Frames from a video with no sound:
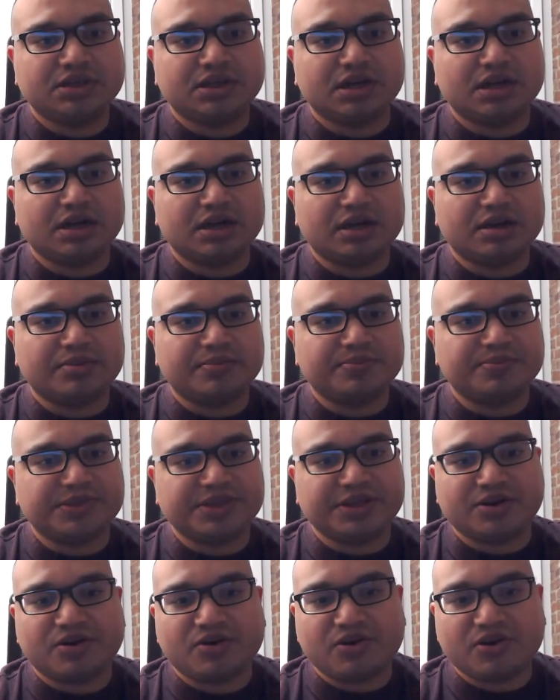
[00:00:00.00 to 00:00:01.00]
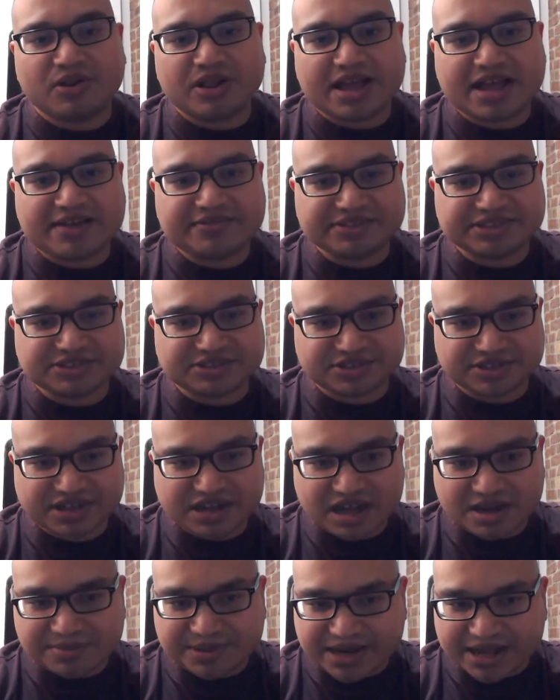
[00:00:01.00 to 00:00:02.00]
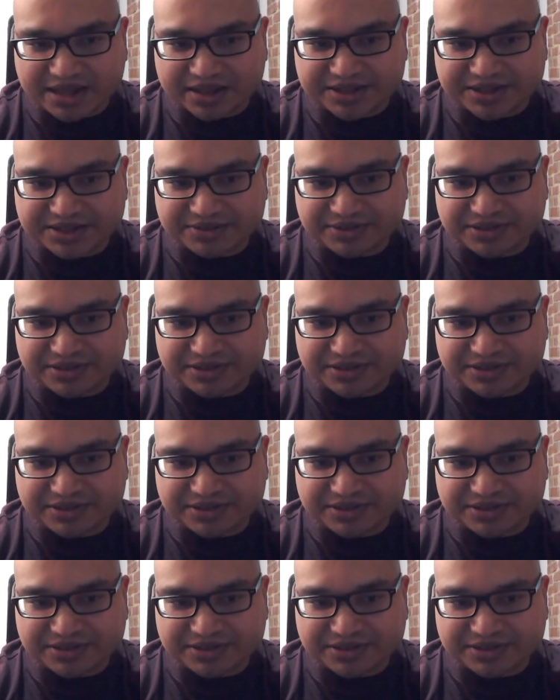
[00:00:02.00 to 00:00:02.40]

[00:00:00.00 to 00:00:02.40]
They all have a certain commonality